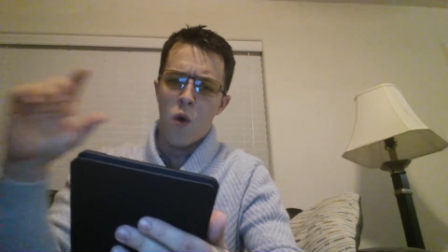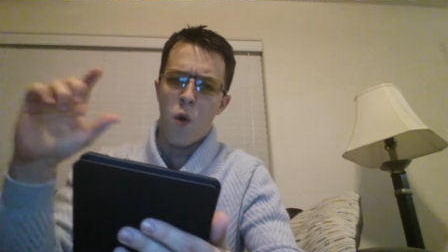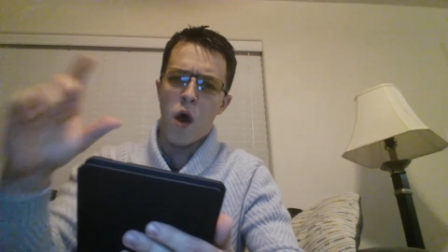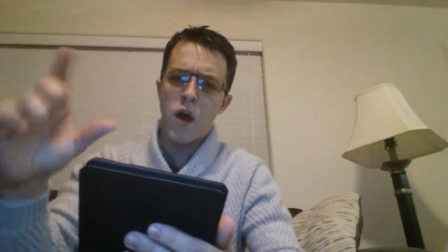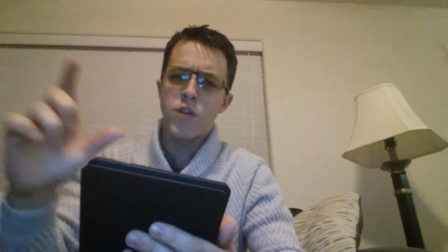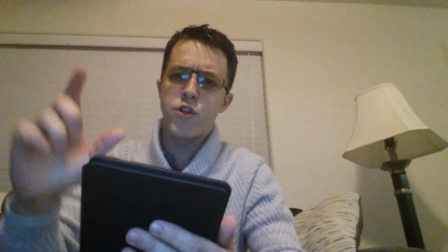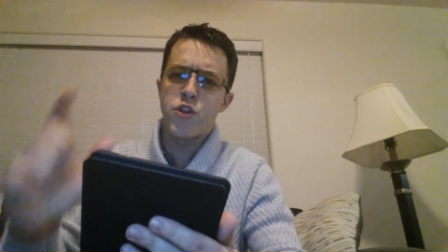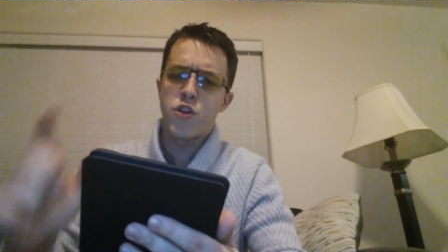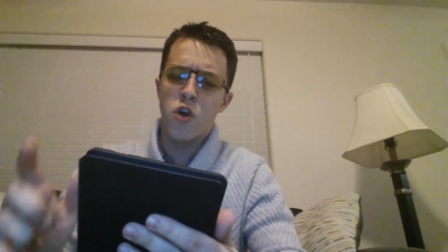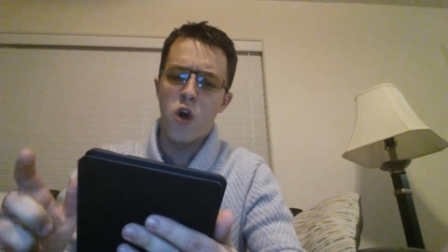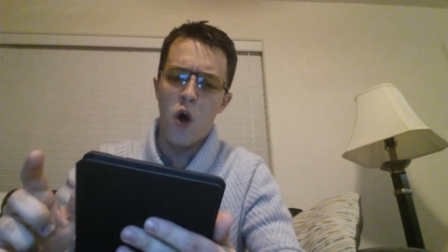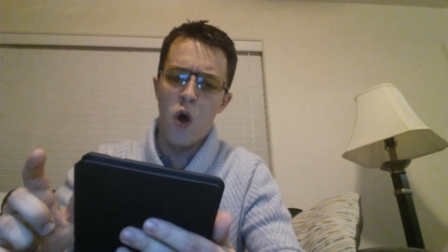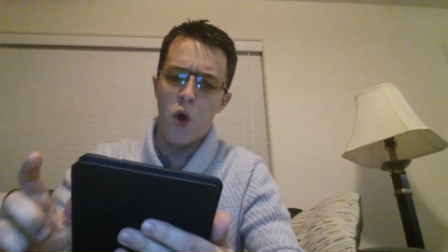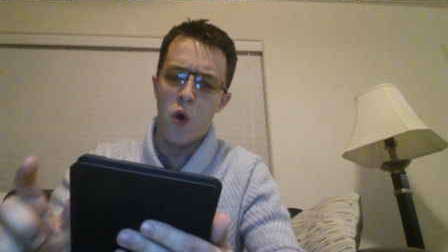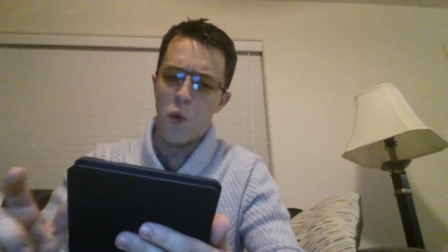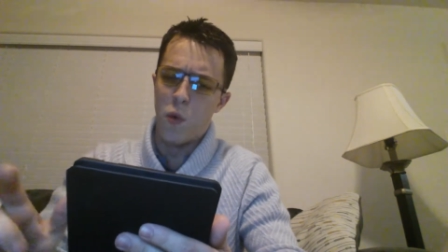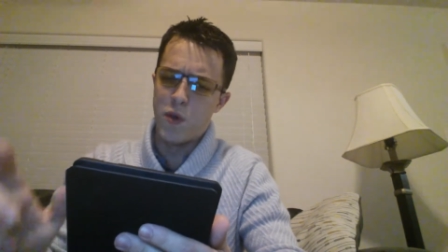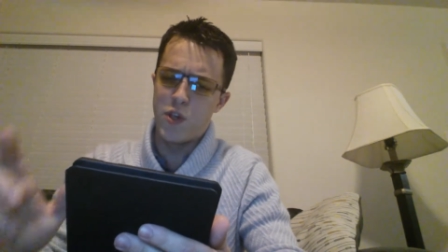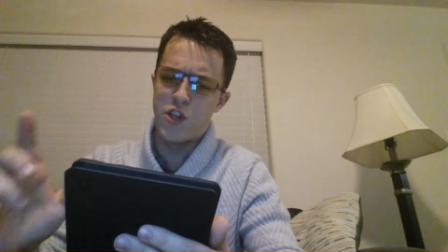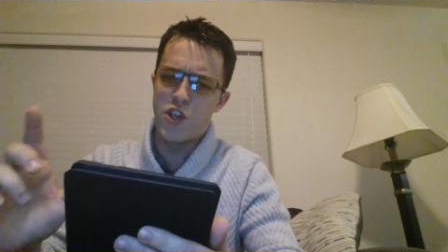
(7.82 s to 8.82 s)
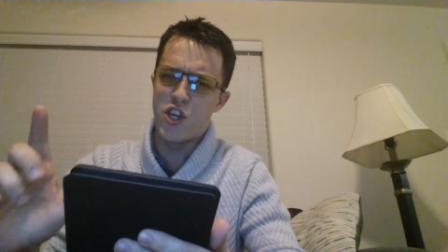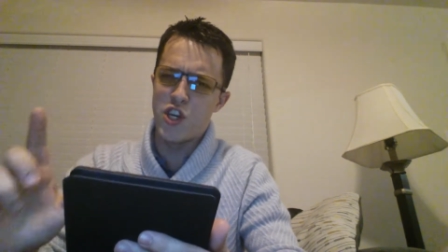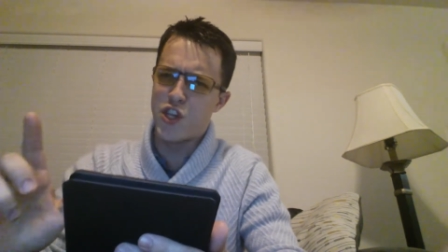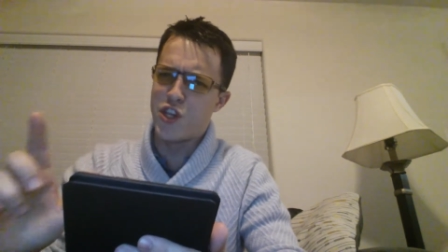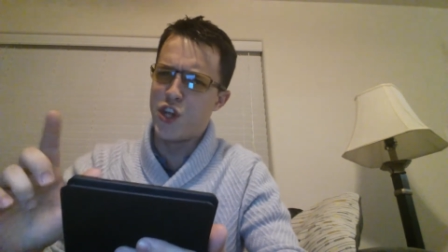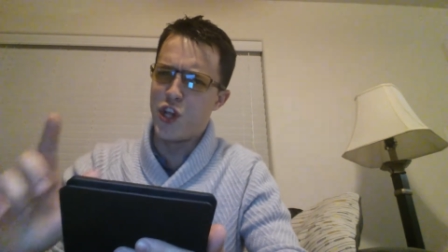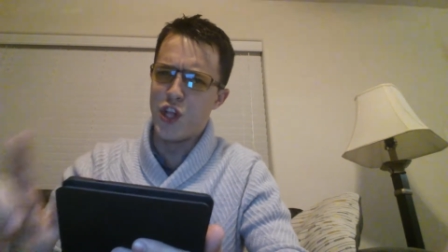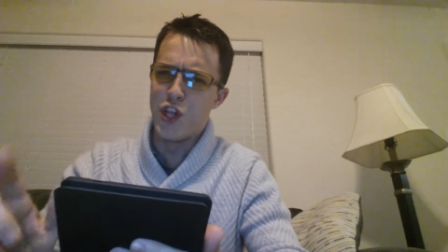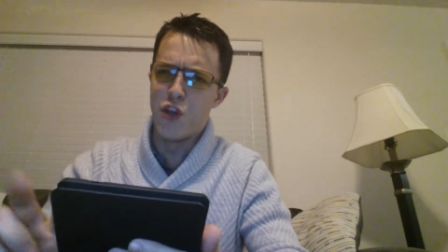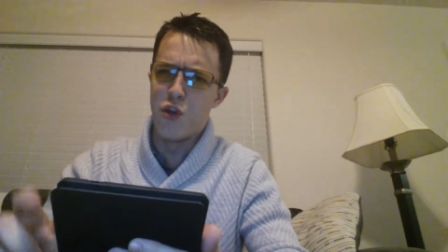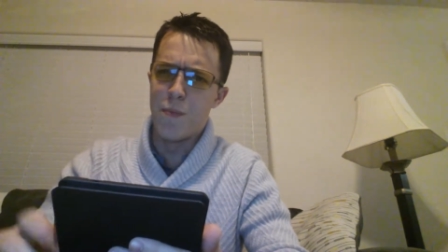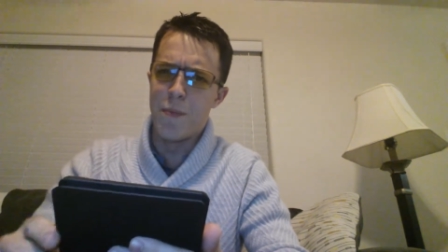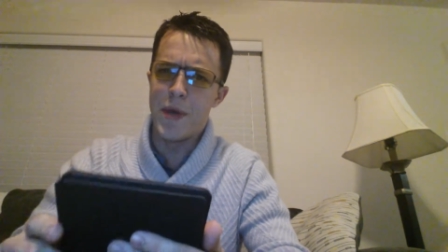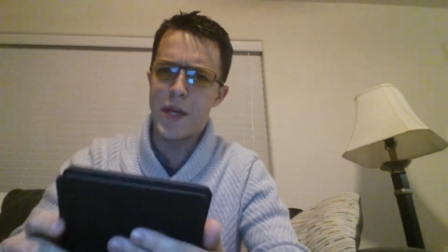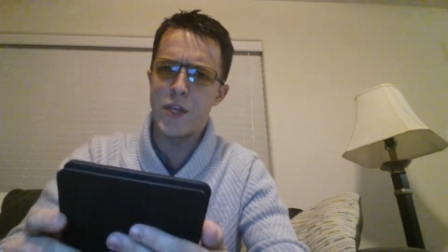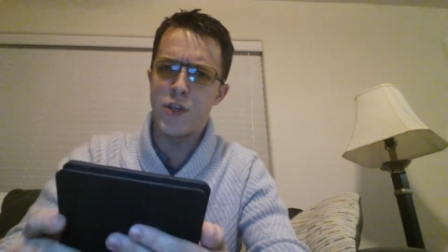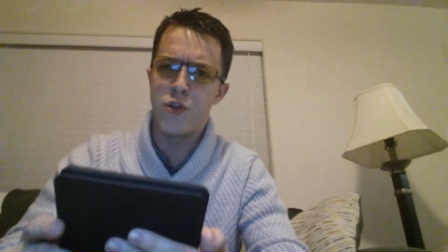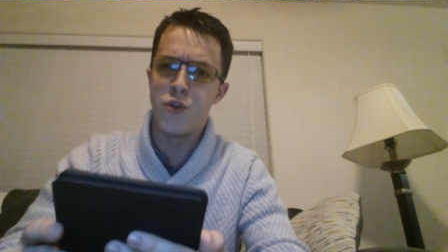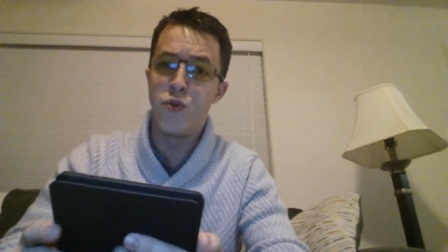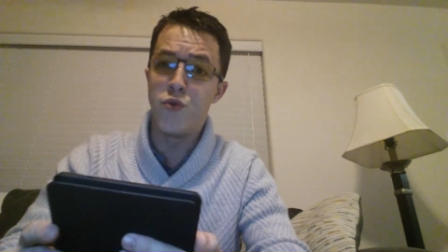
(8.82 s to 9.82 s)
Roscole was just a little
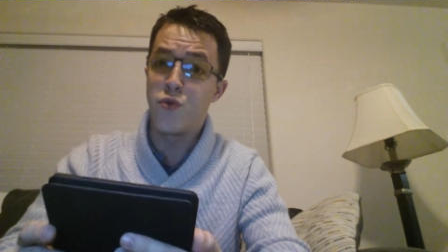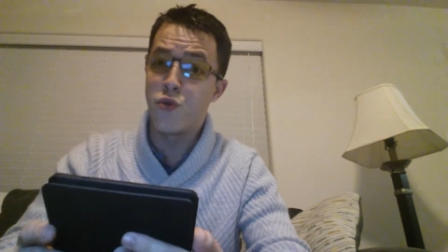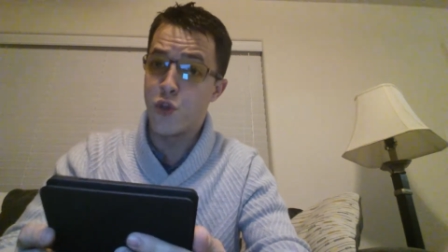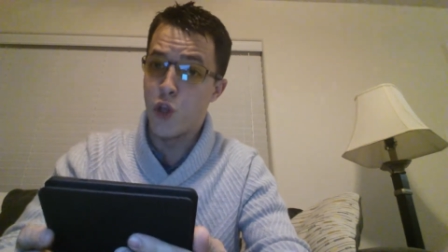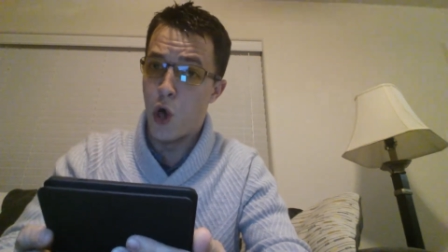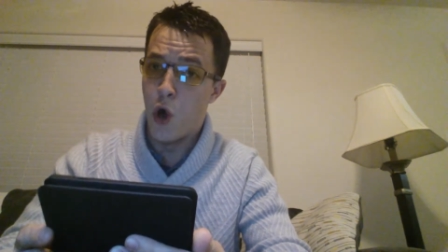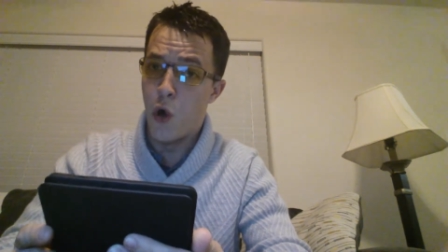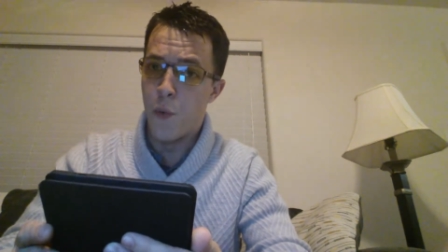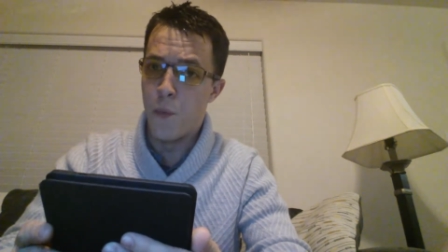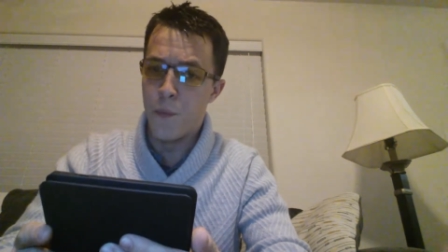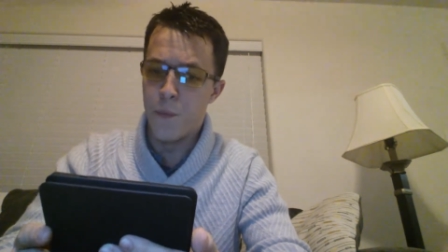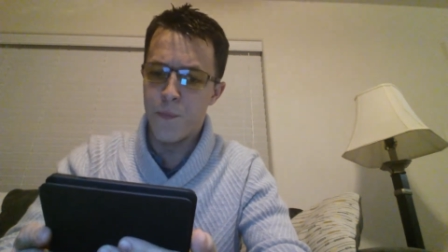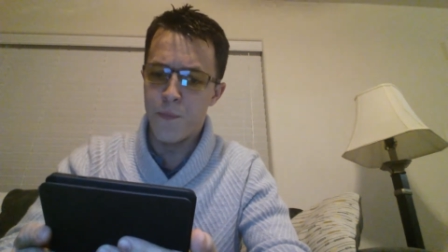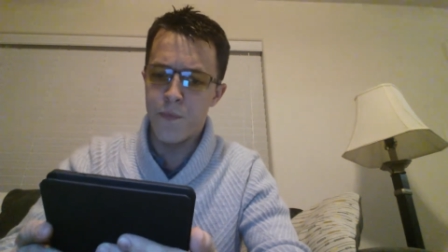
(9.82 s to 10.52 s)
bit too slow.